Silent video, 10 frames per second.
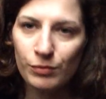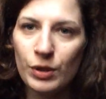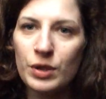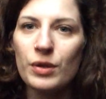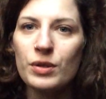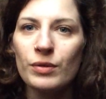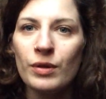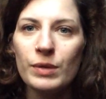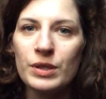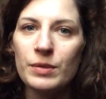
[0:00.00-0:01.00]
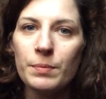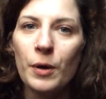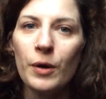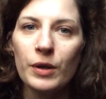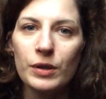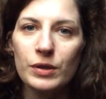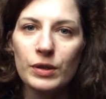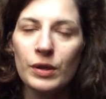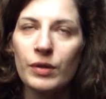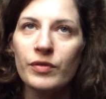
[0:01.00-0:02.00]
was also always the point,
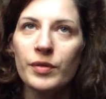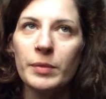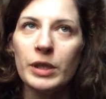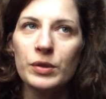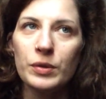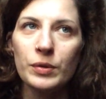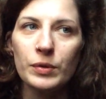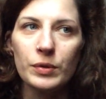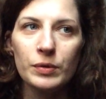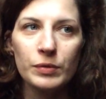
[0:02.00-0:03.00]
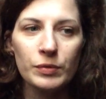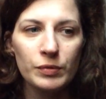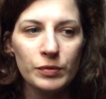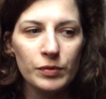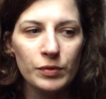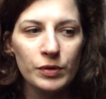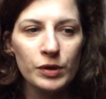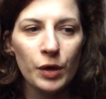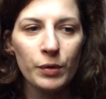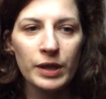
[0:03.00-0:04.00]
for me to
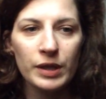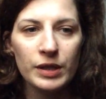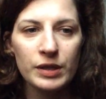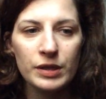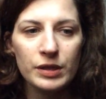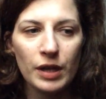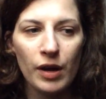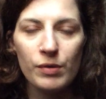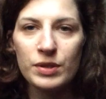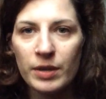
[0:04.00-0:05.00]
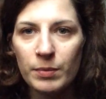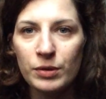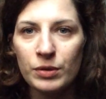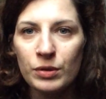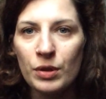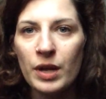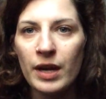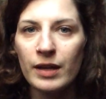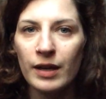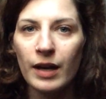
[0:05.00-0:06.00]
knowing that I was able to do
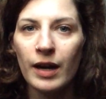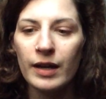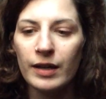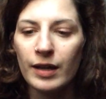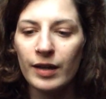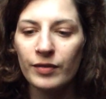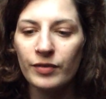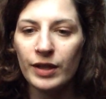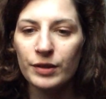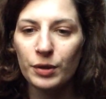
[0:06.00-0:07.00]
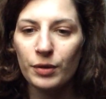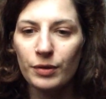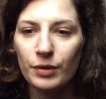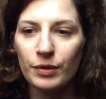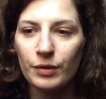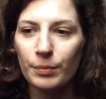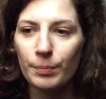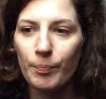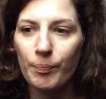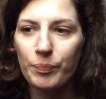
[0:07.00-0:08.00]
that. I felt
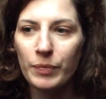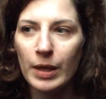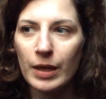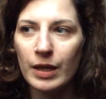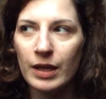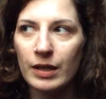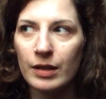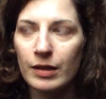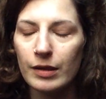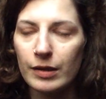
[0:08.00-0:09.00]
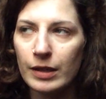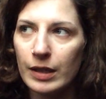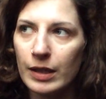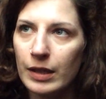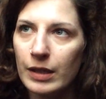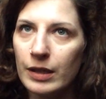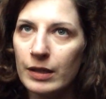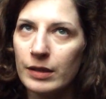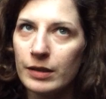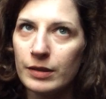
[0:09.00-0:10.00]
in a
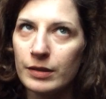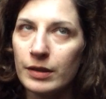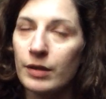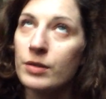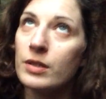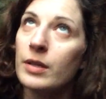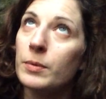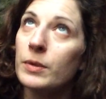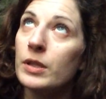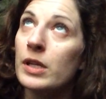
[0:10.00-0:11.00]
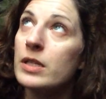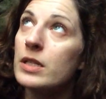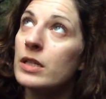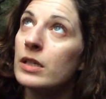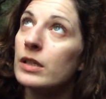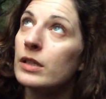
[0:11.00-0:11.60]
how should I put this?